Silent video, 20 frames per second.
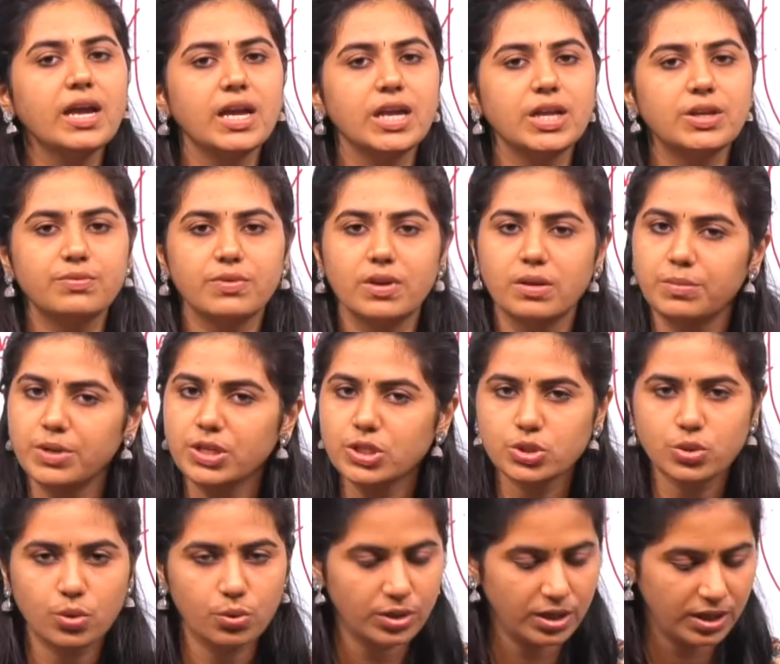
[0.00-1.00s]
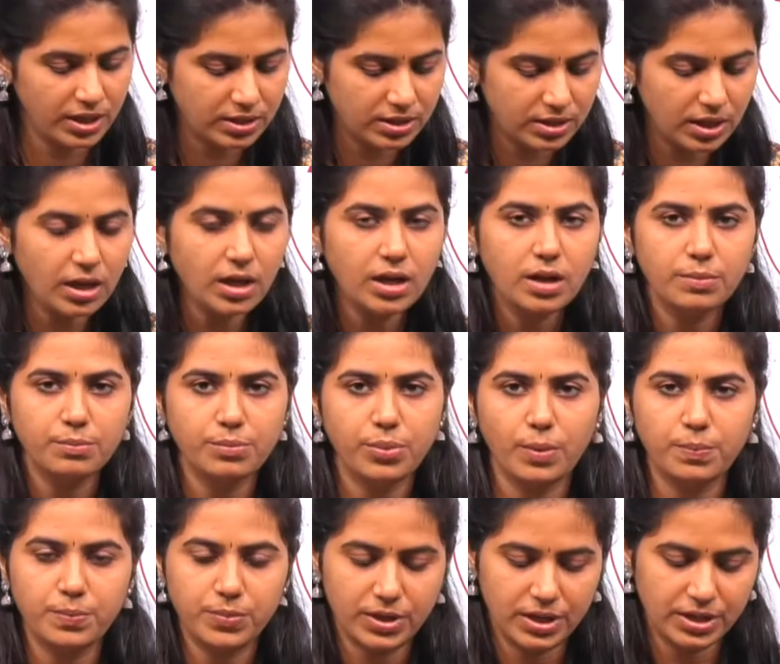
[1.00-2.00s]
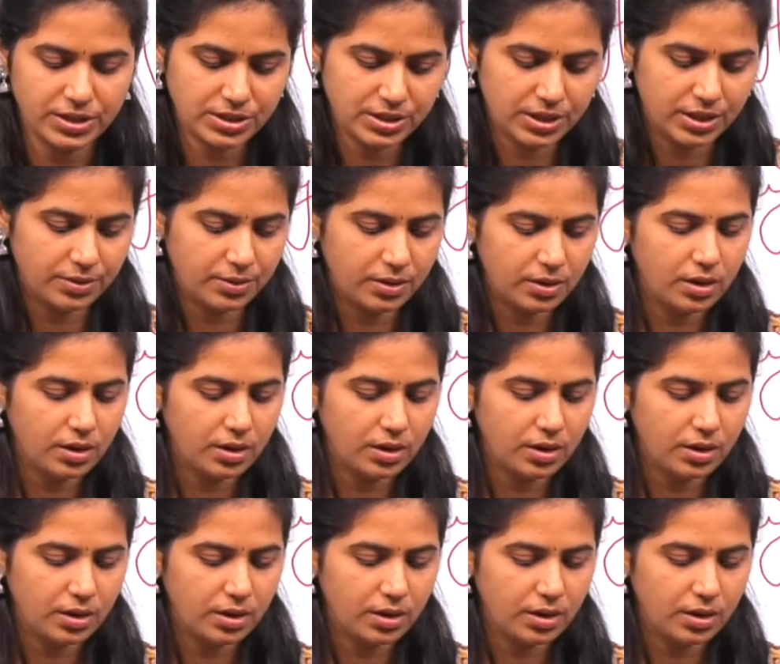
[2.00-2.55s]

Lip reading: it will be shown in the population.